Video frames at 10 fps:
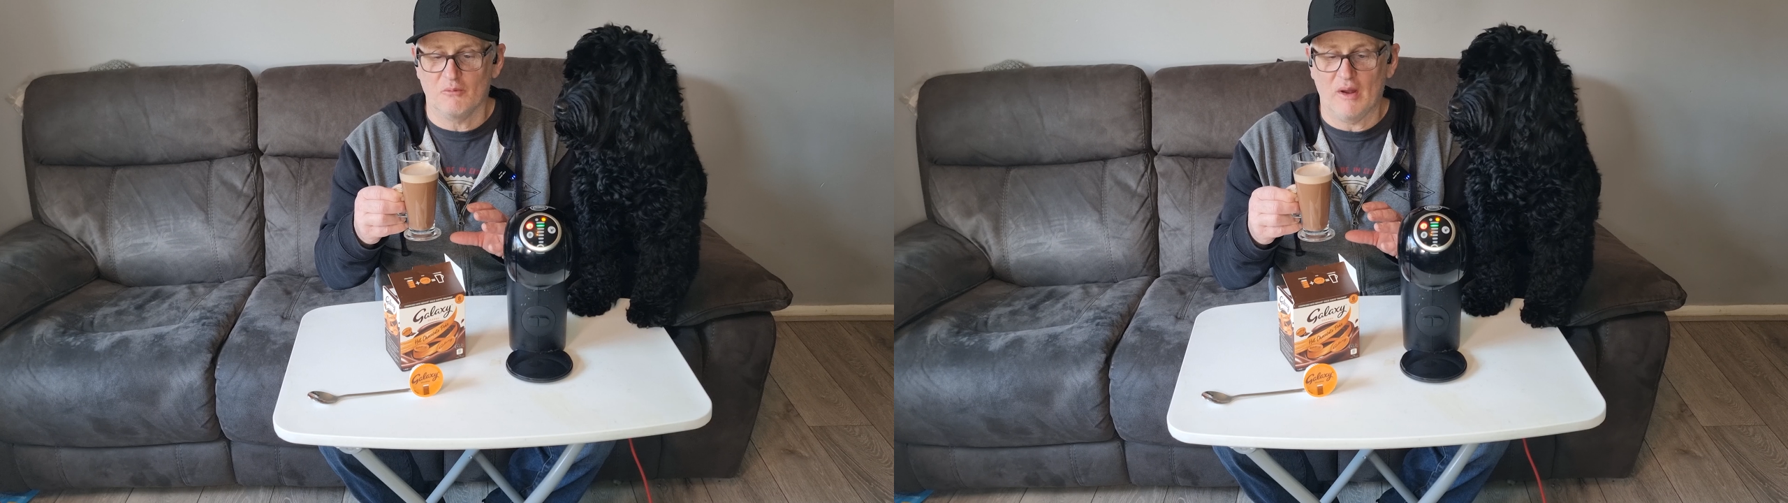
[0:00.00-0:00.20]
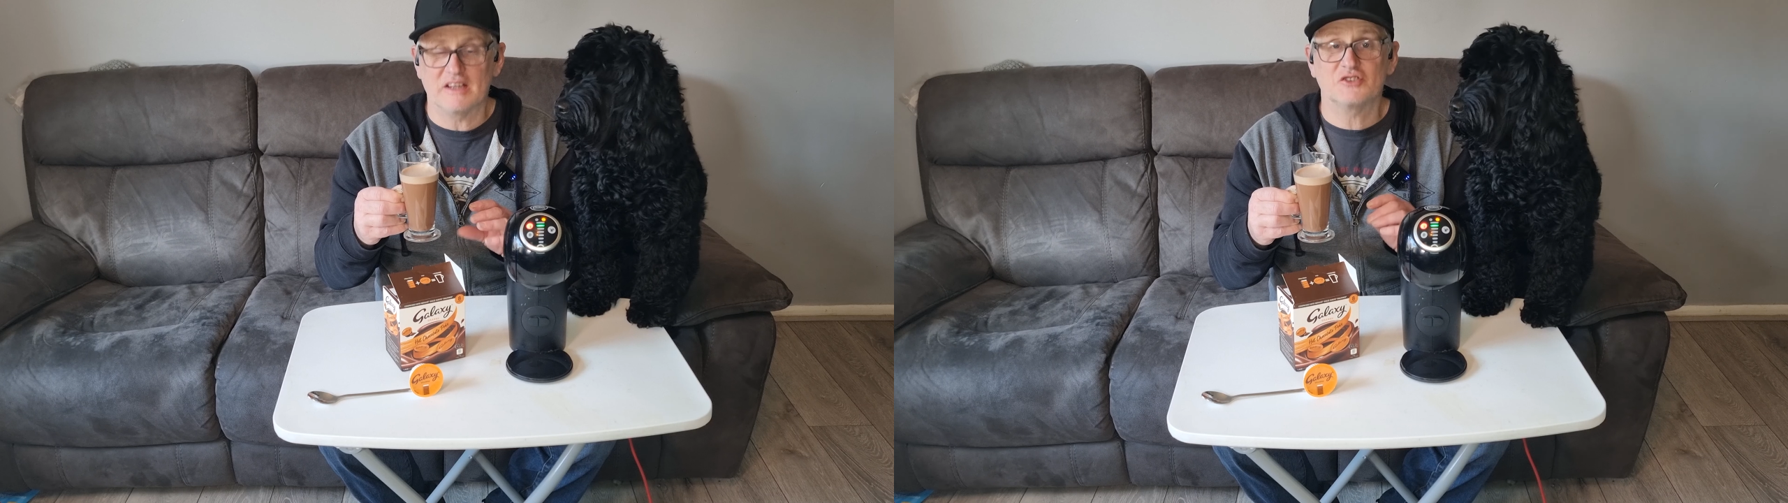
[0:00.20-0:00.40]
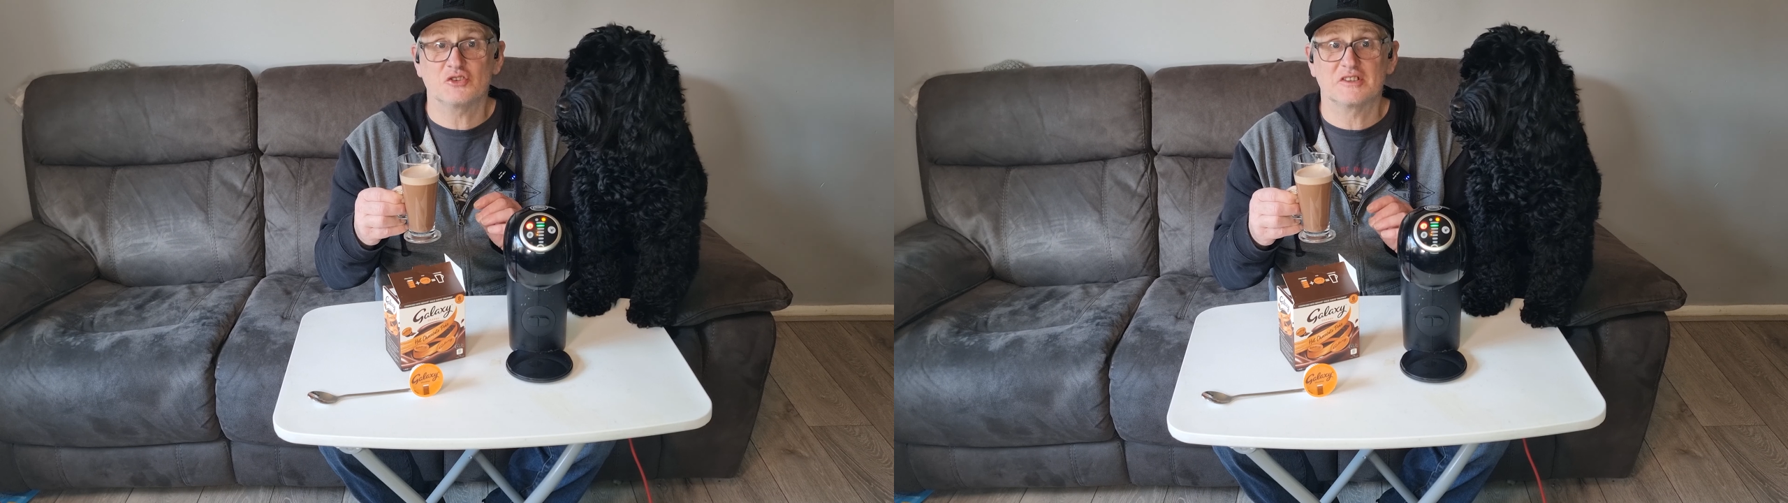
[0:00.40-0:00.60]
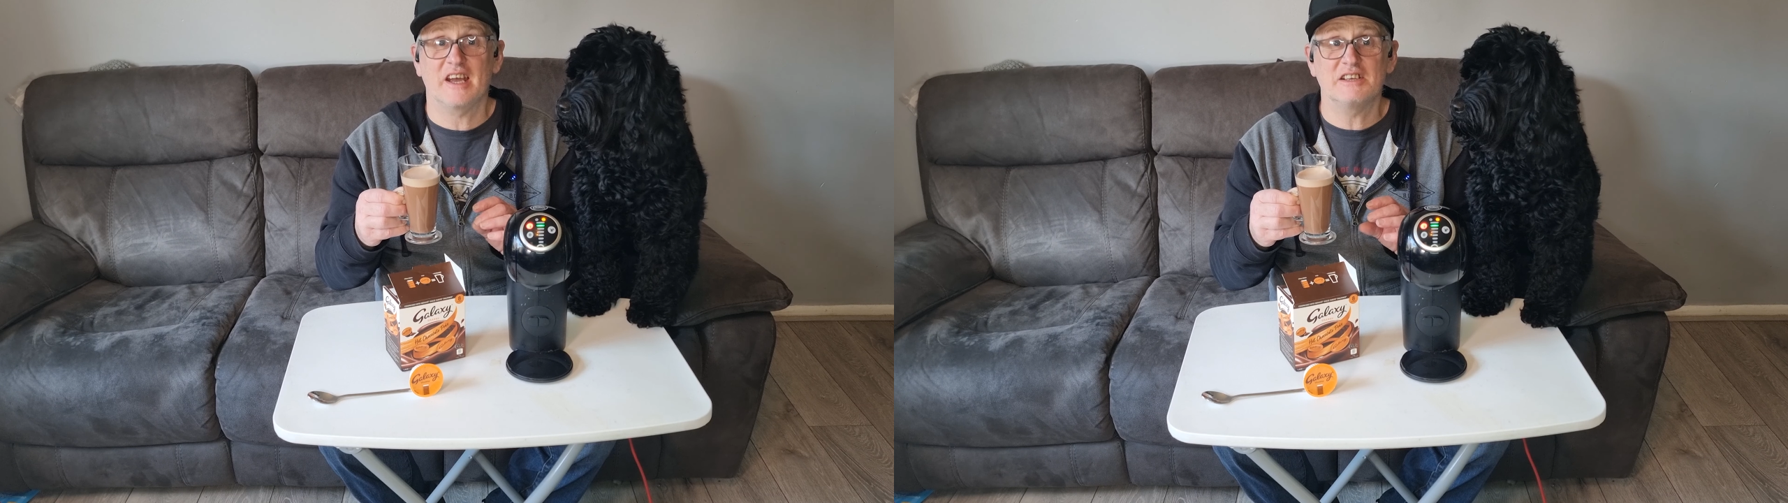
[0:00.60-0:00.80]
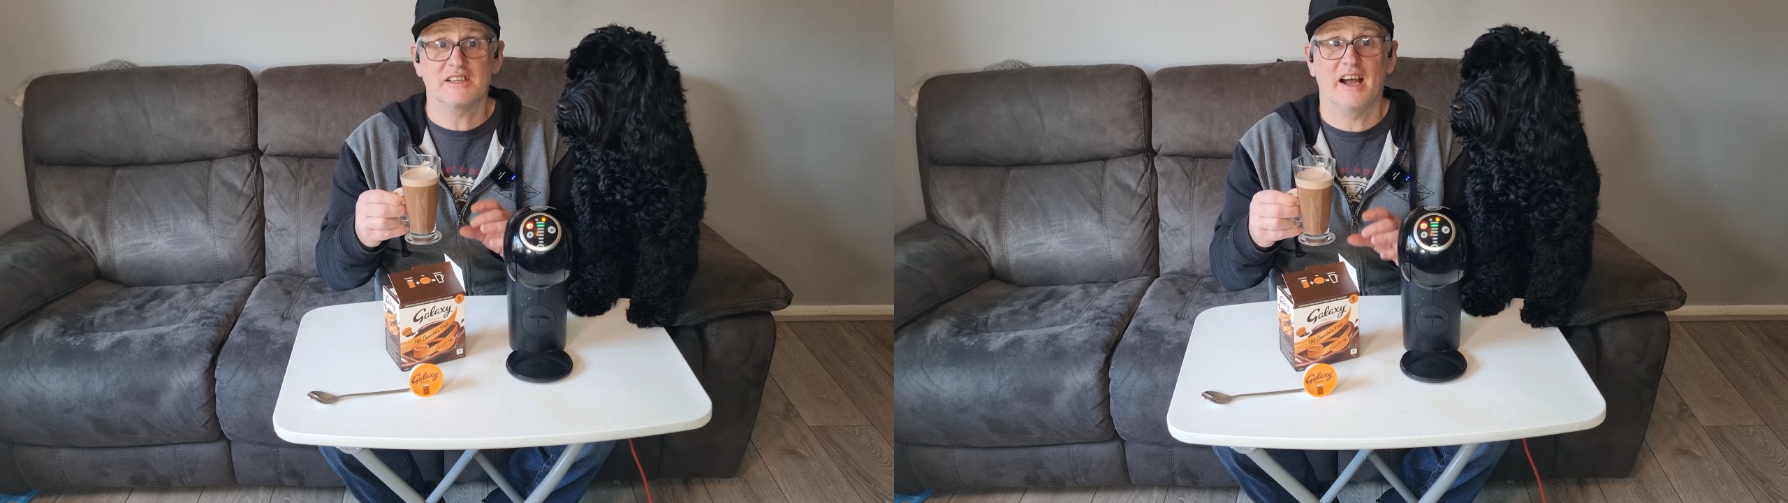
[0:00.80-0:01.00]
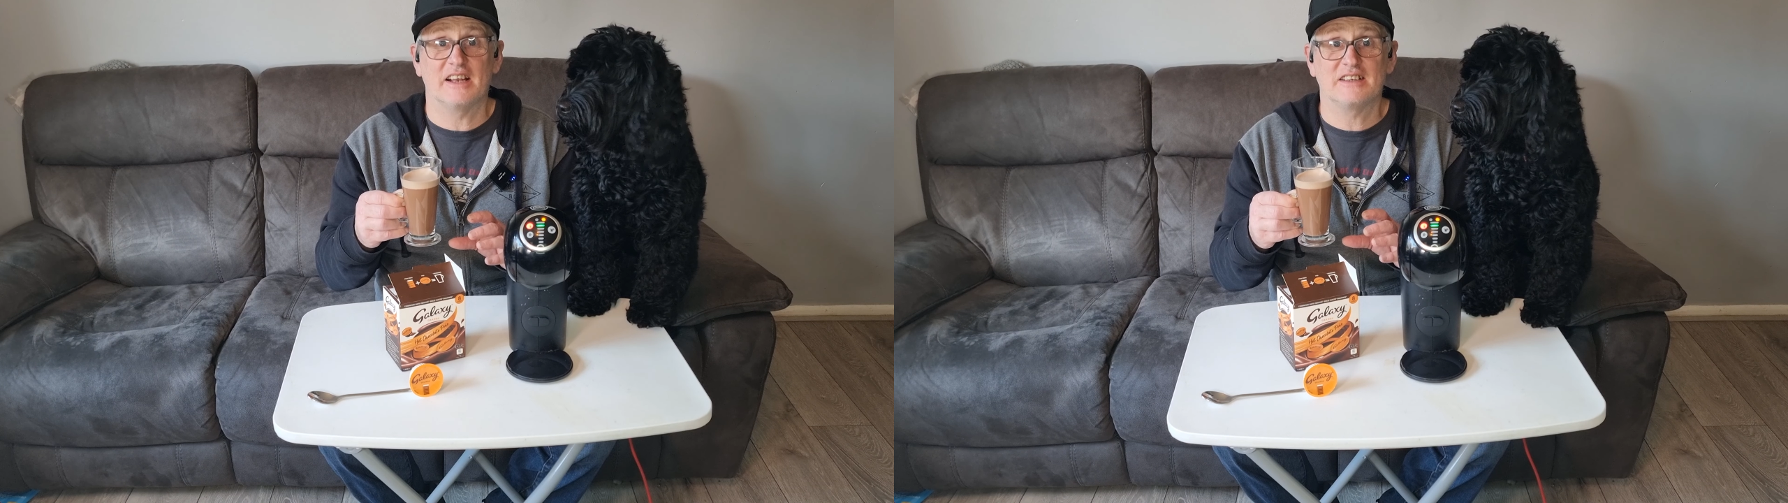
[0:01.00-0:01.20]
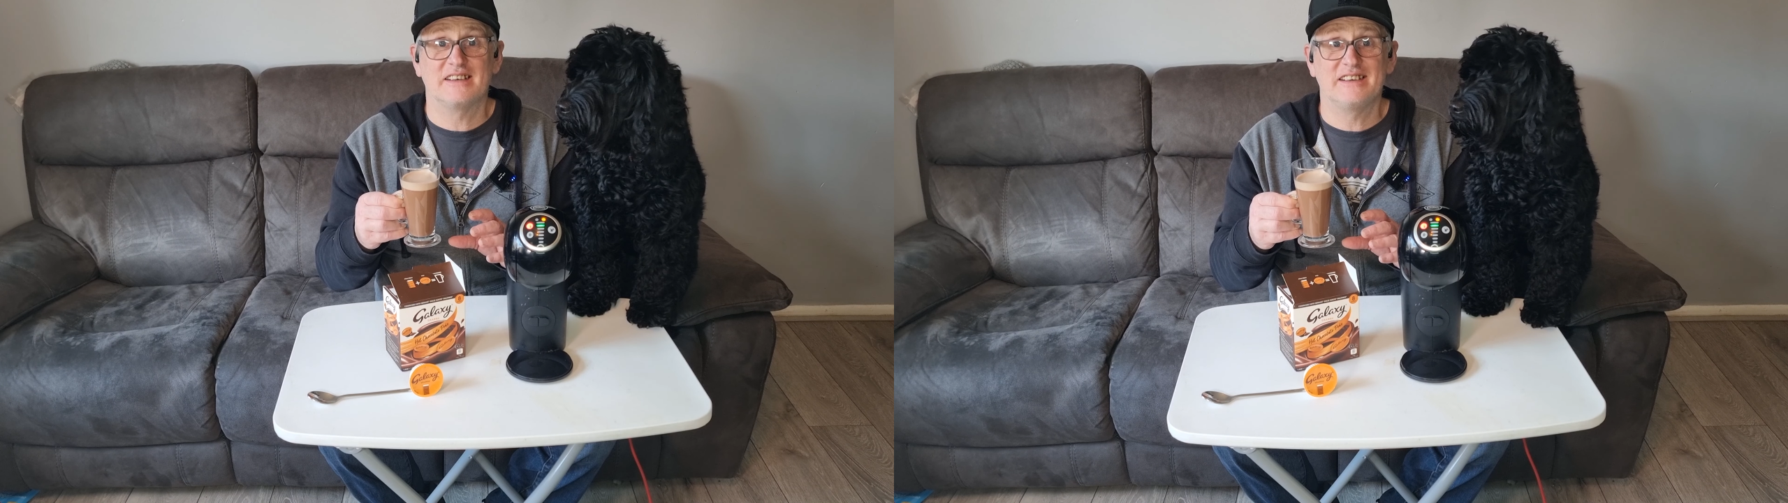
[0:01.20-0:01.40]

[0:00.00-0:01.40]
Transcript: well, it just tastes like